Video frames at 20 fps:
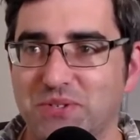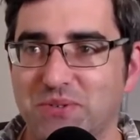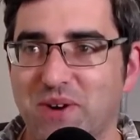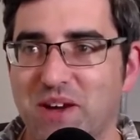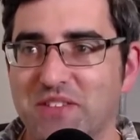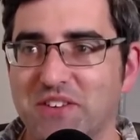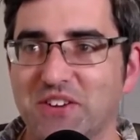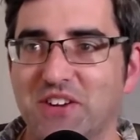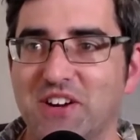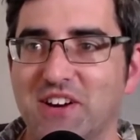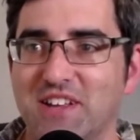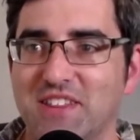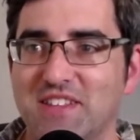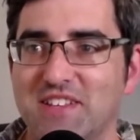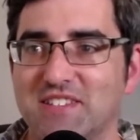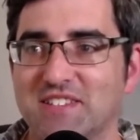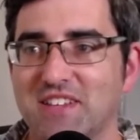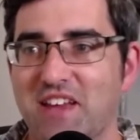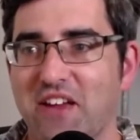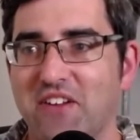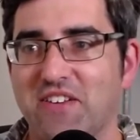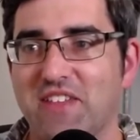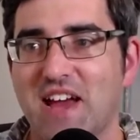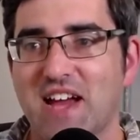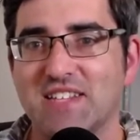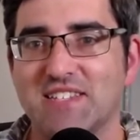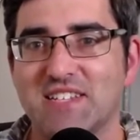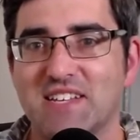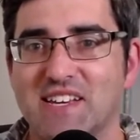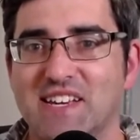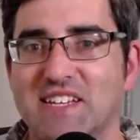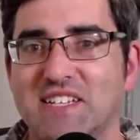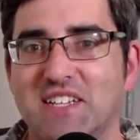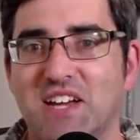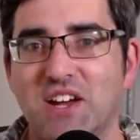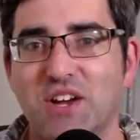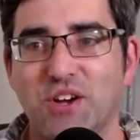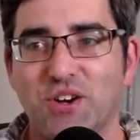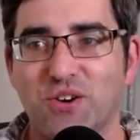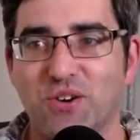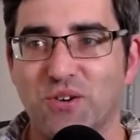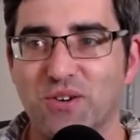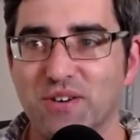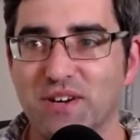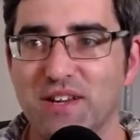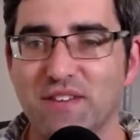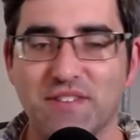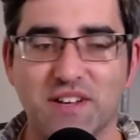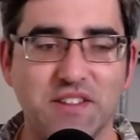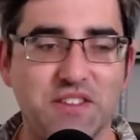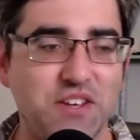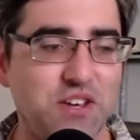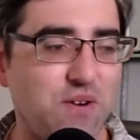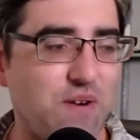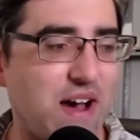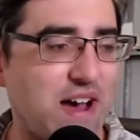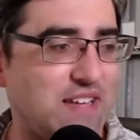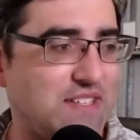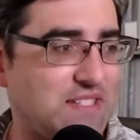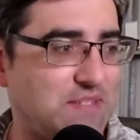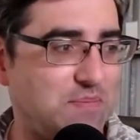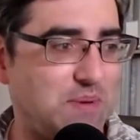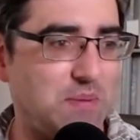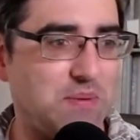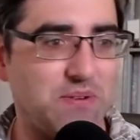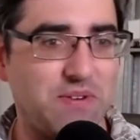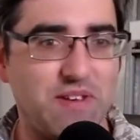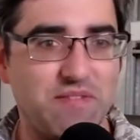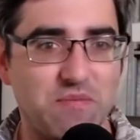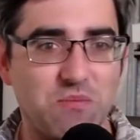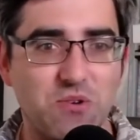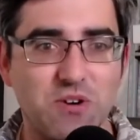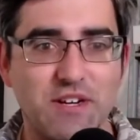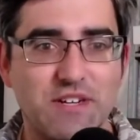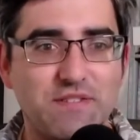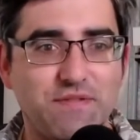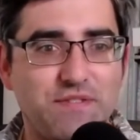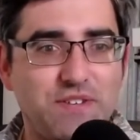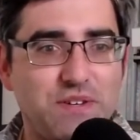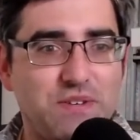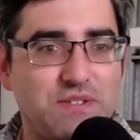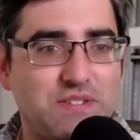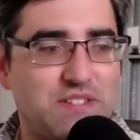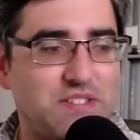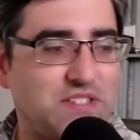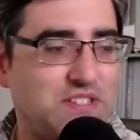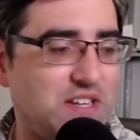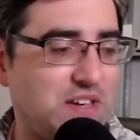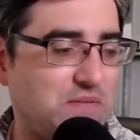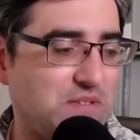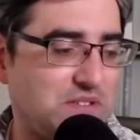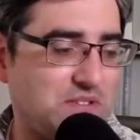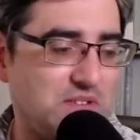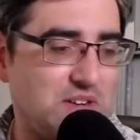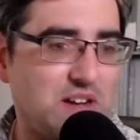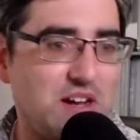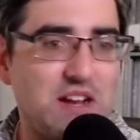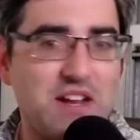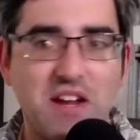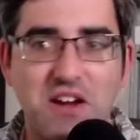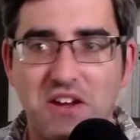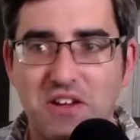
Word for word: So whether you're on this side or that side, or even in the US, people are even more confused because they're like, what's going on here?